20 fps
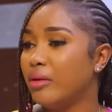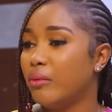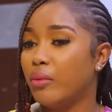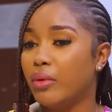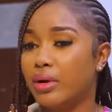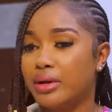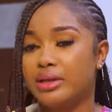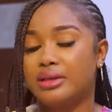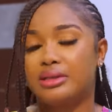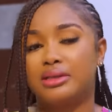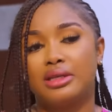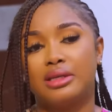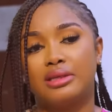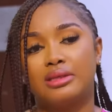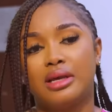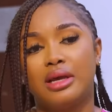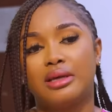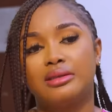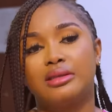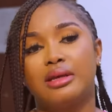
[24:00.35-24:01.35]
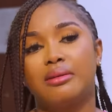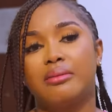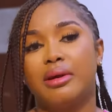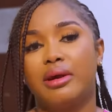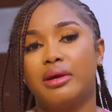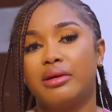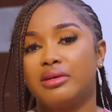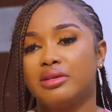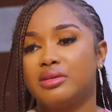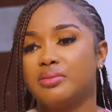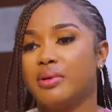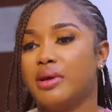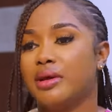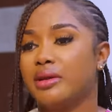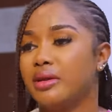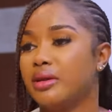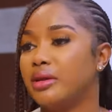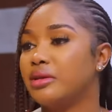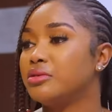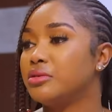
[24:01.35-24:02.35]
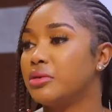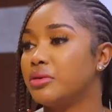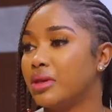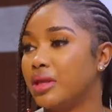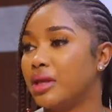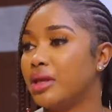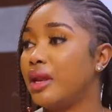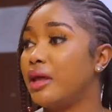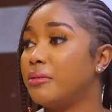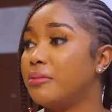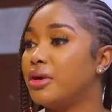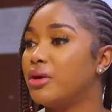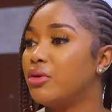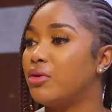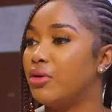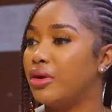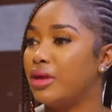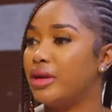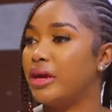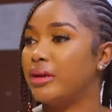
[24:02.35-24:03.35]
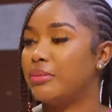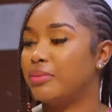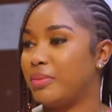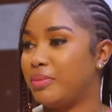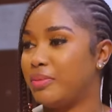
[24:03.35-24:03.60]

What is this? I said, my husband, it's okay. Let me go in and